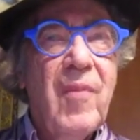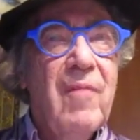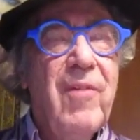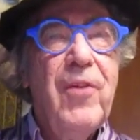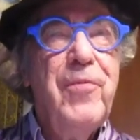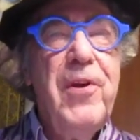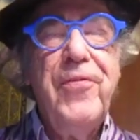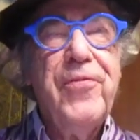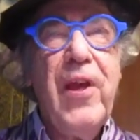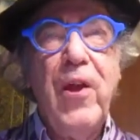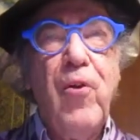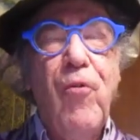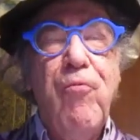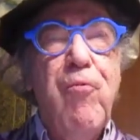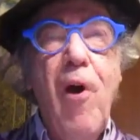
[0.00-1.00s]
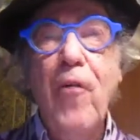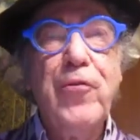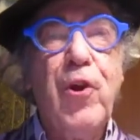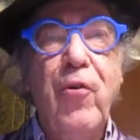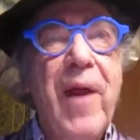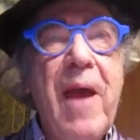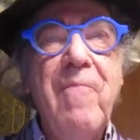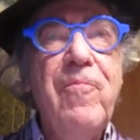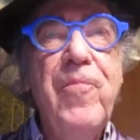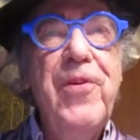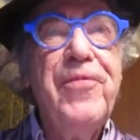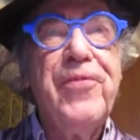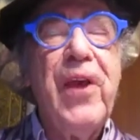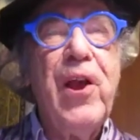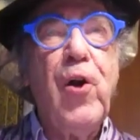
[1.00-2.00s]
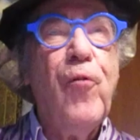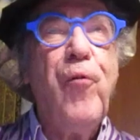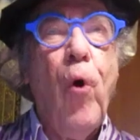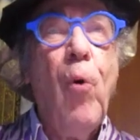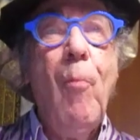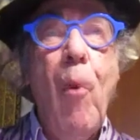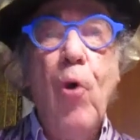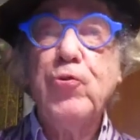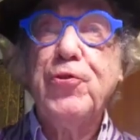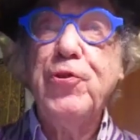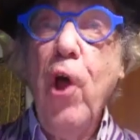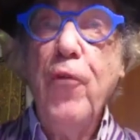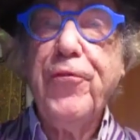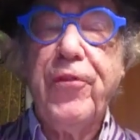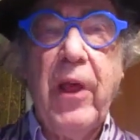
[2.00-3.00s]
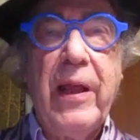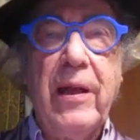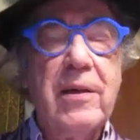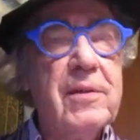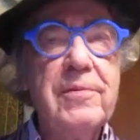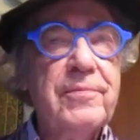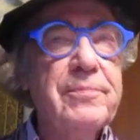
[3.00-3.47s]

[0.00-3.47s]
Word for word: When we think of one gram, we think of almost nothing.